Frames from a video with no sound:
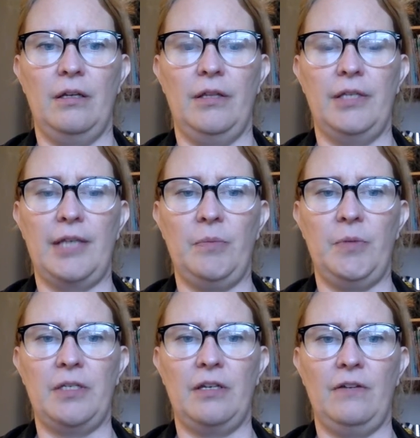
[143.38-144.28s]
This guy
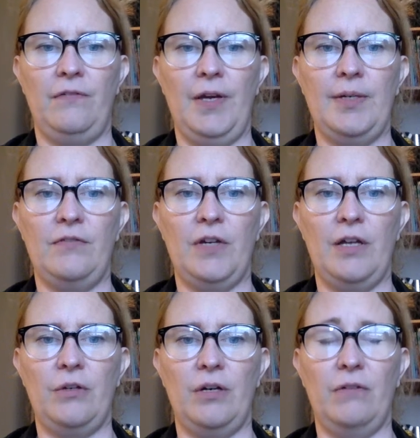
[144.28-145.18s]
was a founding
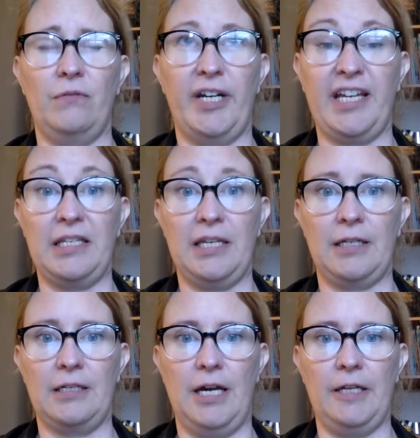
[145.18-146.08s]
father of rocket
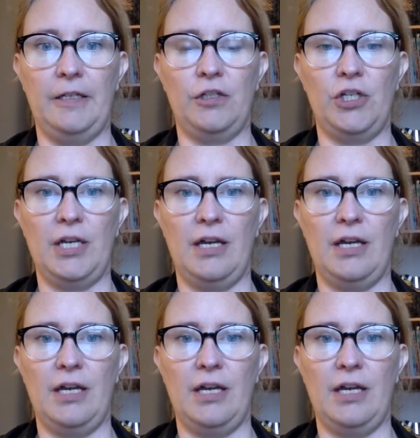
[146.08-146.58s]
technology